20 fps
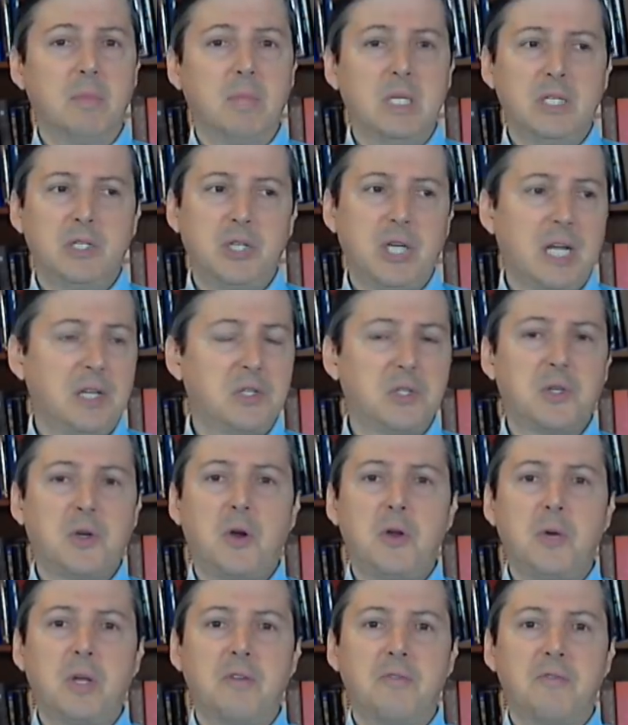Chances are
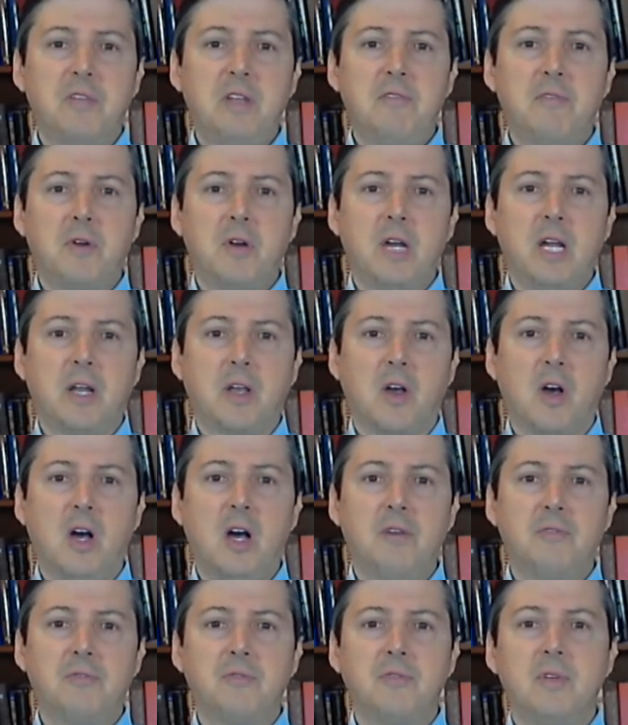you'll get a fever and a
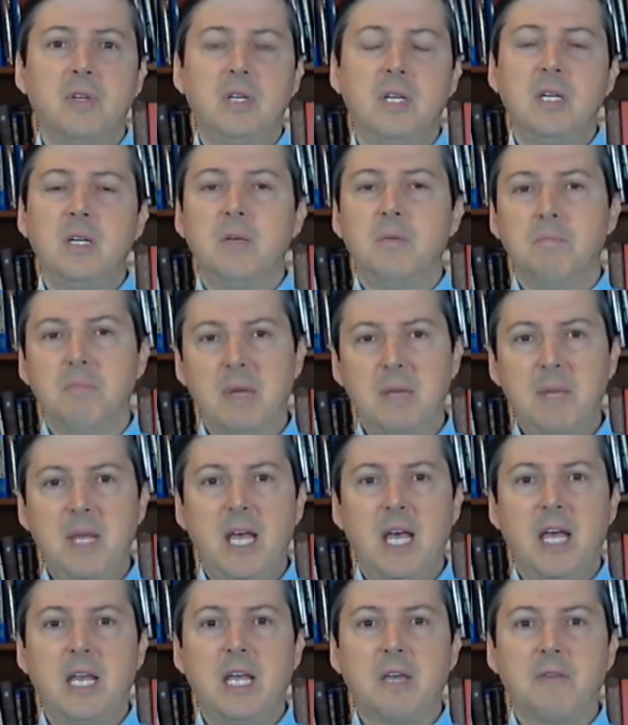cough, maybe a
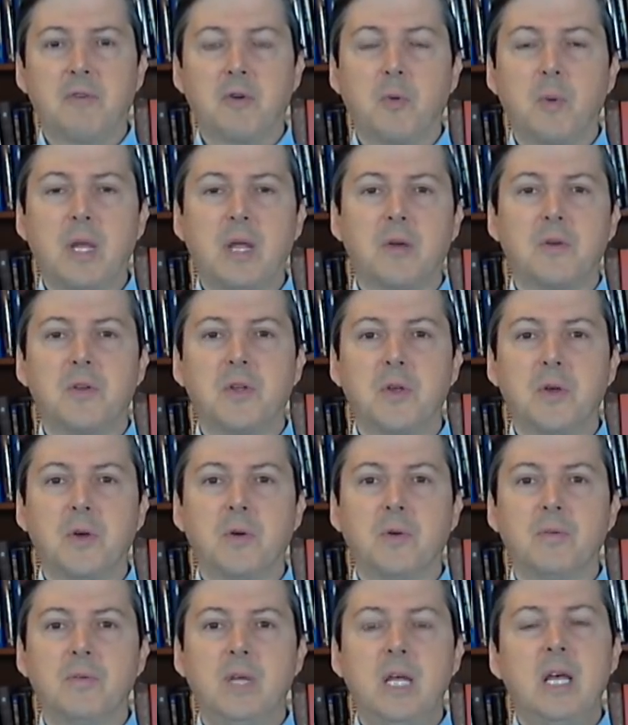headache for a week or 2.
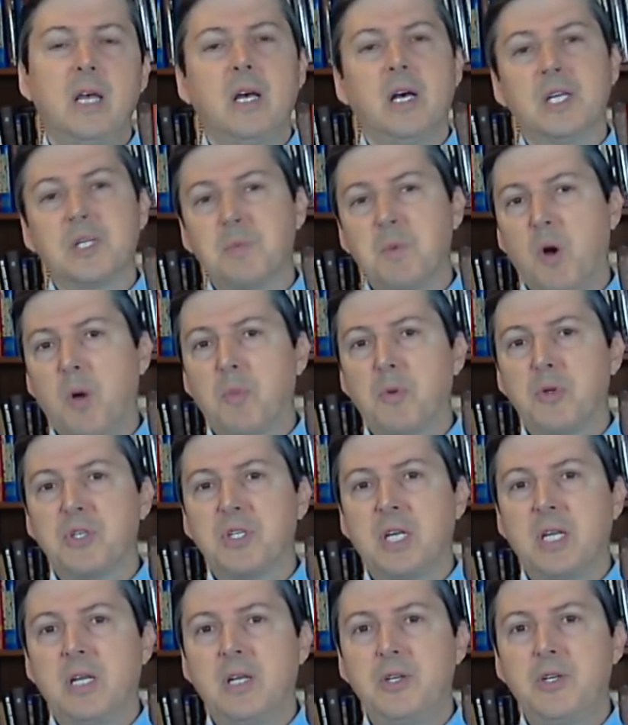A small
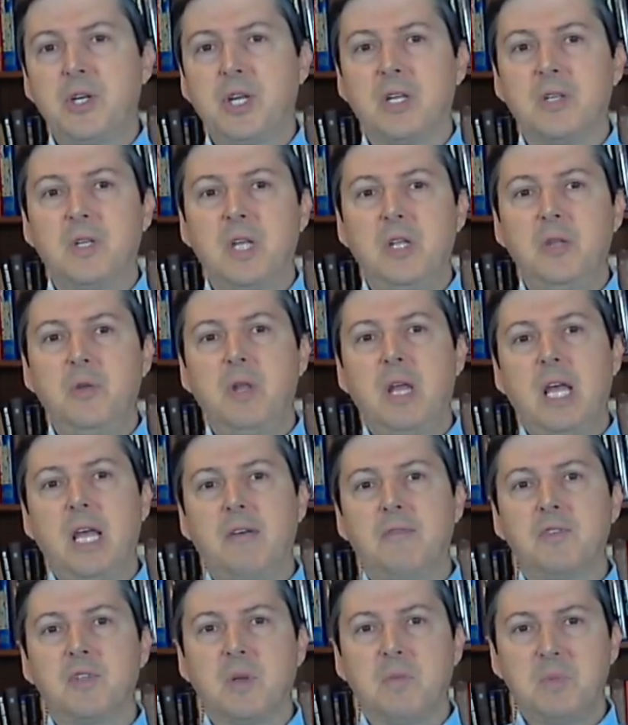percentage continue to
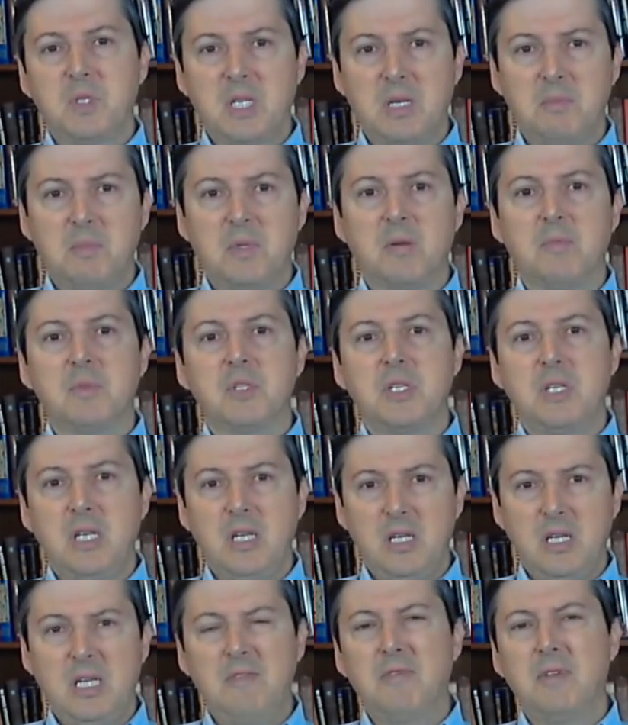have some symptoms
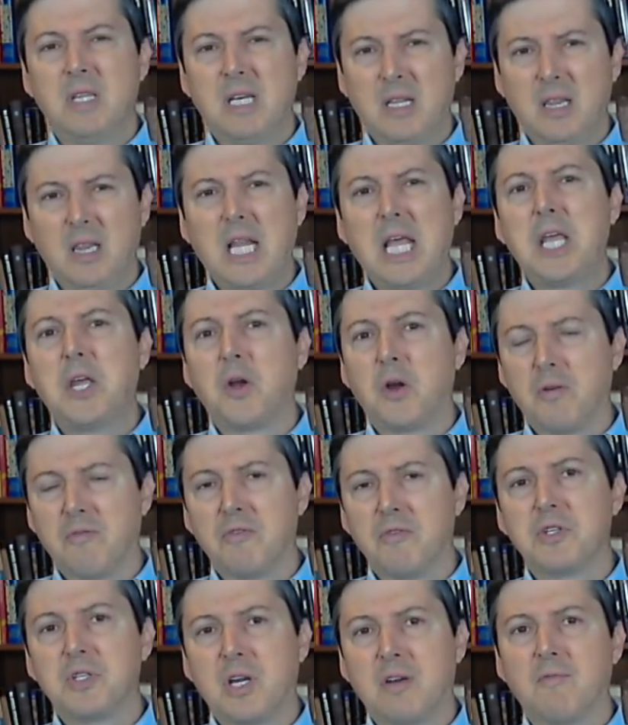that linger
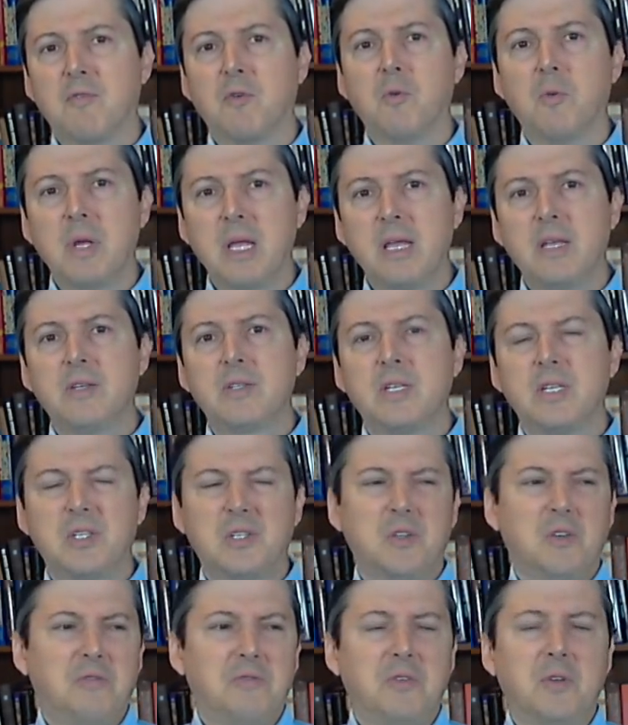for several weeks. They
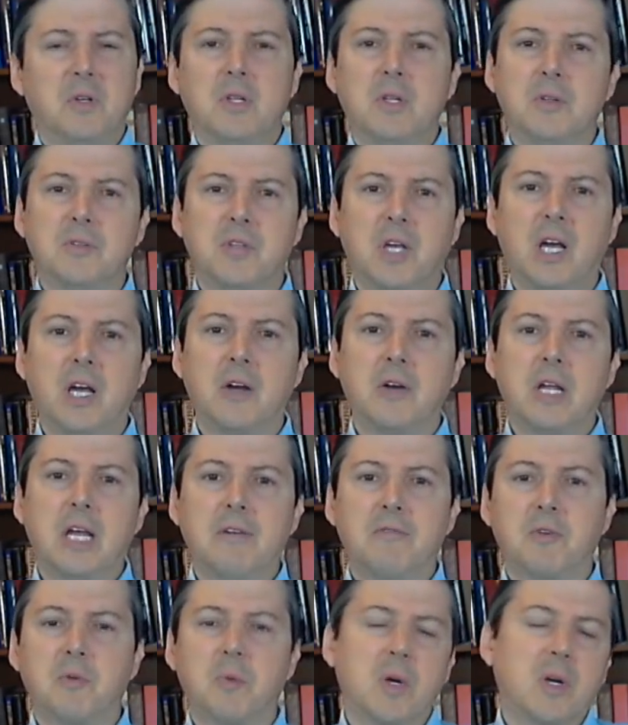still feel a little tired
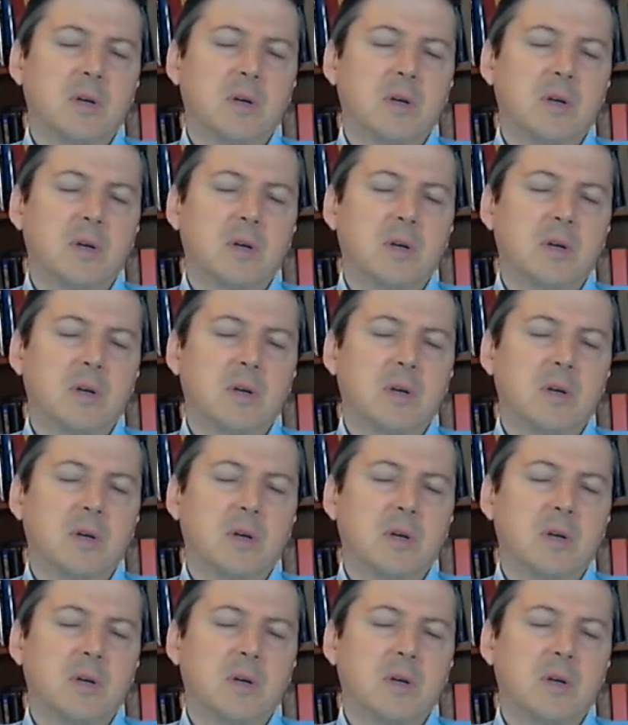afterward,